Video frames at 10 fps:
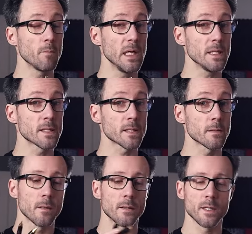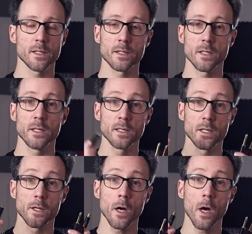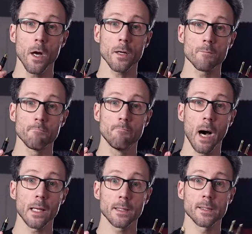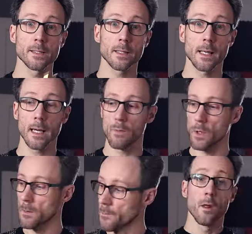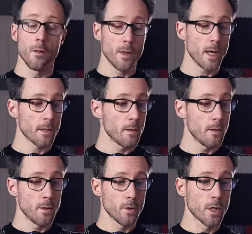means this is an unbalanced cable. Then you